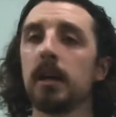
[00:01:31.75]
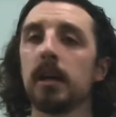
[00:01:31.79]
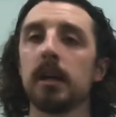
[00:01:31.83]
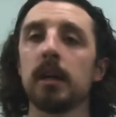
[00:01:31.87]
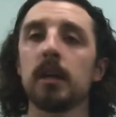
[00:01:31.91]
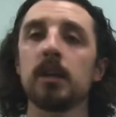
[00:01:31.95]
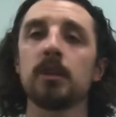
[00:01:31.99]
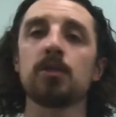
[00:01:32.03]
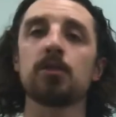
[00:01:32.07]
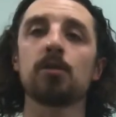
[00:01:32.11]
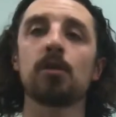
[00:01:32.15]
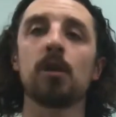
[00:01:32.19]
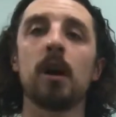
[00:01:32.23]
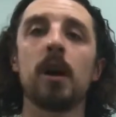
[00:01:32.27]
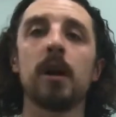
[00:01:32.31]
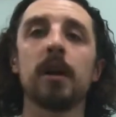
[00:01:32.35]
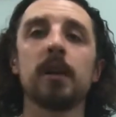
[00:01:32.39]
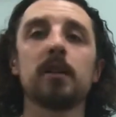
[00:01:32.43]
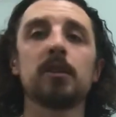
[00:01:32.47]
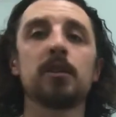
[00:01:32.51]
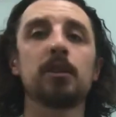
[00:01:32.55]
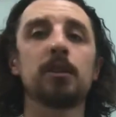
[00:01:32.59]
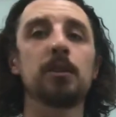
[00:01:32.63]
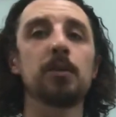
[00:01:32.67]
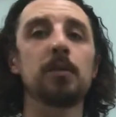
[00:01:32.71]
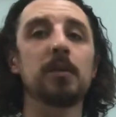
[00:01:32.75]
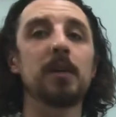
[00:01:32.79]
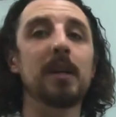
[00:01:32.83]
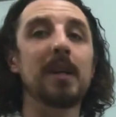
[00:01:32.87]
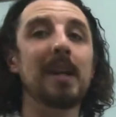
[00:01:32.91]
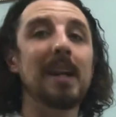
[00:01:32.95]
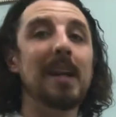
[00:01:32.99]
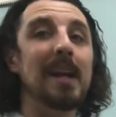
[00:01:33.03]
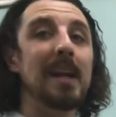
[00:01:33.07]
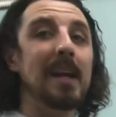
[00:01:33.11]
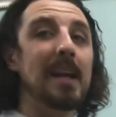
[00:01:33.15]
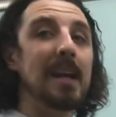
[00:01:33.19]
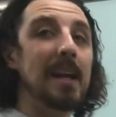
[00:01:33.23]
He's trying to
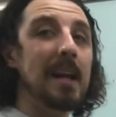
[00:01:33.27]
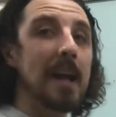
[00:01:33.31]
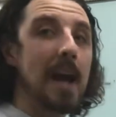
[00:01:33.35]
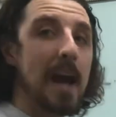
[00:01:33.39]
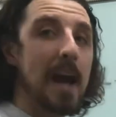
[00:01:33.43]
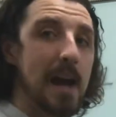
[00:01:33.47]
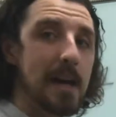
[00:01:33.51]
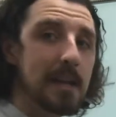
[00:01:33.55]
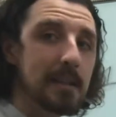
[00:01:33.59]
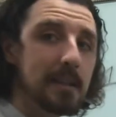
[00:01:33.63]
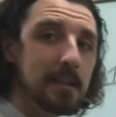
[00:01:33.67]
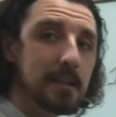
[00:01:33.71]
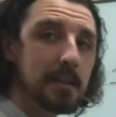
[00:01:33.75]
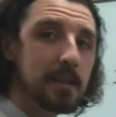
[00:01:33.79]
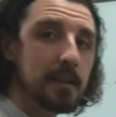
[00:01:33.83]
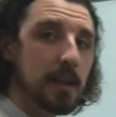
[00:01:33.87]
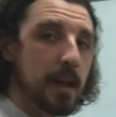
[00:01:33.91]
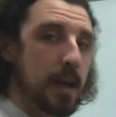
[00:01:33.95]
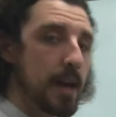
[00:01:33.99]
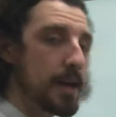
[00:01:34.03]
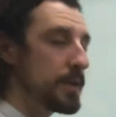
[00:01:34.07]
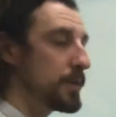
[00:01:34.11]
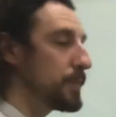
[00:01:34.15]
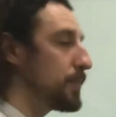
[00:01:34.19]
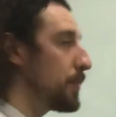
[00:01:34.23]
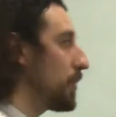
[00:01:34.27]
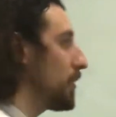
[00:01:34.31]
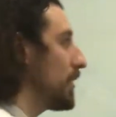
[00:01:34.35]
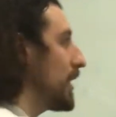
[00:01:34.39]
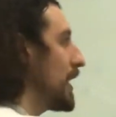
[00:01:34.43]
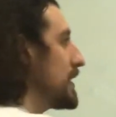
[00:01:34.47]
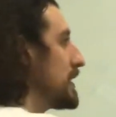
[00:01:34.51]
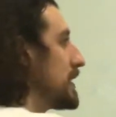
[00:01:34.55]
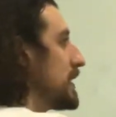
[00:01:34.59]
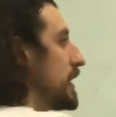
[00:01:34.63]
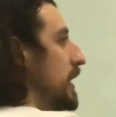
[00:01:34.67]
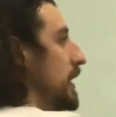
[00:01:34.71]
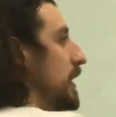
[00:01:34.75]
guess his
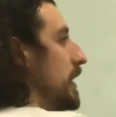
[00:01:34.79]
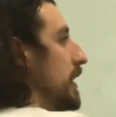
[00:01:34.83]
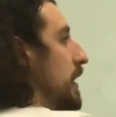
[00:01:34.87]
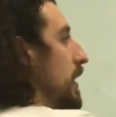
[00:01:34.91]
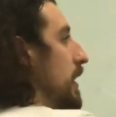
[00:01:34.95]
present.